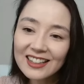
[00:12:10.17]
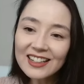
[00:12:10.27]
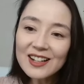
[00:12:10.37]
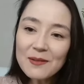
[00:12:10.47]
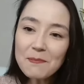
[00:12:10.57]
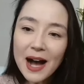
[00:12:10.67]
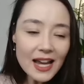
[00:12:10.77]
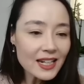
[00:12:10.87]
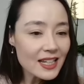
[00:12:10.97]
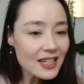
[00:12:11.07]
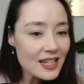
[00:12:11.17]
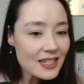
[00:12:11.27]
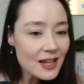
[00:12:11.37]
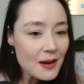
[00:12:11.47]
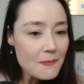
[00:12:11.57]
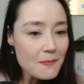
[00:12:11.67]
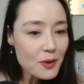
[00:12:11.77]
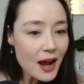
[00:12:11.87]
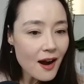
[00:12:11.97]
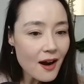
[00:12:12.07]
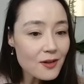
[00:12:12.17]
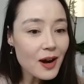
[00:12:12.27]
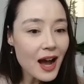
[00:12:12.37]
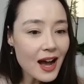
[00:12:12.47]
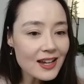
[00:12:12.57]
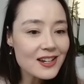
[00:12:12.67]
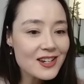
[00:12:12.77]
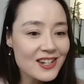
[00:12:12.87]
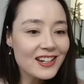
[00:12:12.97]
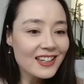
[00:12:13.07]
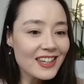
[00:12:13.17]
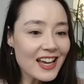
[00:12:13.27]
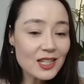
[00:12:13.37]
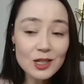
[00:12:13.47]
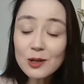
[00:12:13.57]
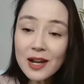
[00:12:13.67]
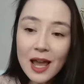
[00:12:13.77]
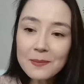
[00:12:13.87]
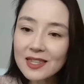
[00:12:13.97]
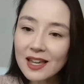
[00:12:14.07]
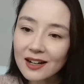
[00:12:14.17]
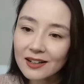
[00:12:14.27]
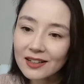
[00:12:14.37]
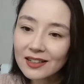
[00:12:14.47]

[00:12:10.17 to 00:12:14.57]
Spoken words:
Mine is Prakar Raj. Yes, 2 names there.